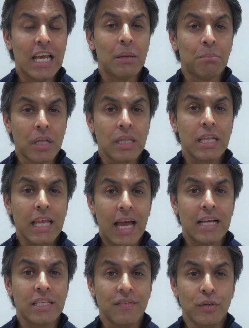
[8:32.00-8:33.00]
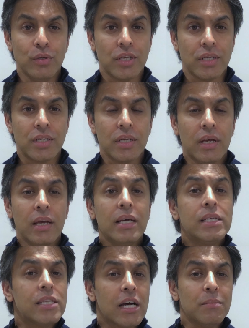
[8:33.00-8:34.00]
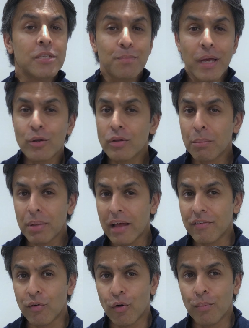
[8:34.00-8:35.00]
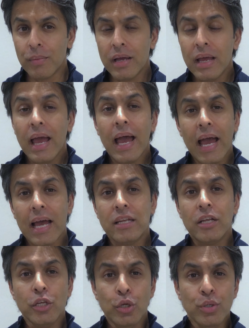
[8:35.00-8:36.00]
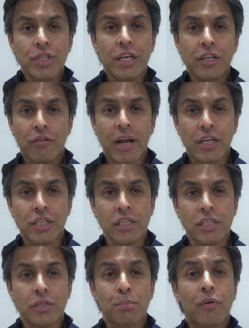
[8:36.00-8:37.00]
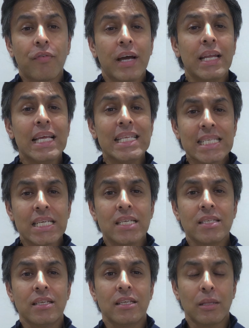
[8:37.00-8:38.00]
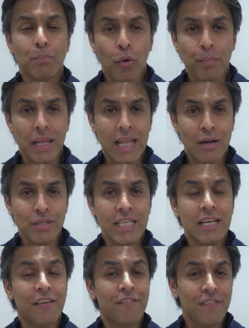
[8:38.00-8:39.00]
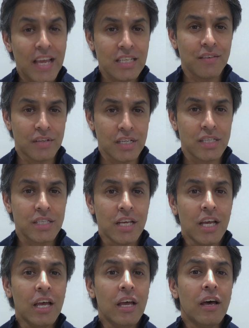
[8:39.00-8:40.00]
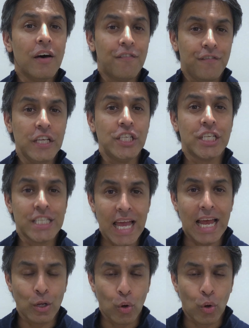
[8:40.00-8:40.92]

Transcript: and monthly active users, time spent on the platform, and user interactions provide insights into the popularity and effectiveness of features and